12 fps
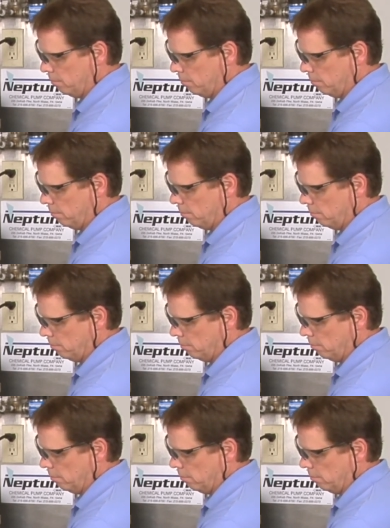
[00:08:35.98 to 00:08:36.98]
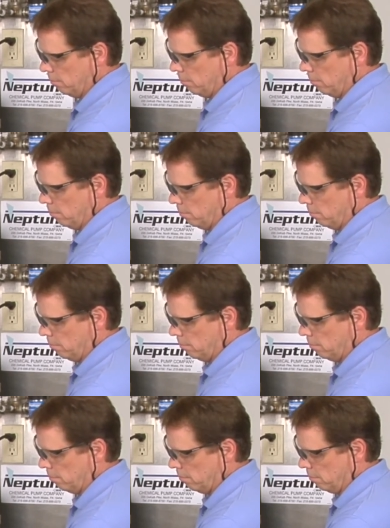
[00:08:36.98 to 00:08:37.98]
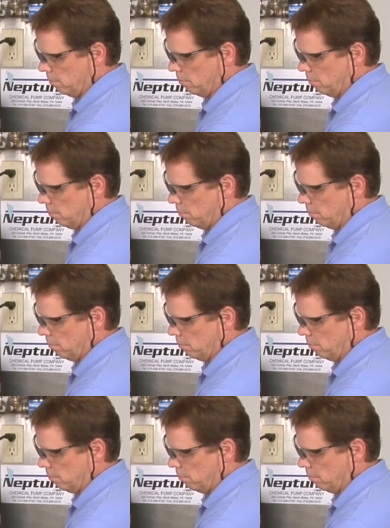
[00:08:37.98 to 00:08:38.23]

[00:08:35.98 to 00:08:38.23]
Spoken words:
Nothing is said.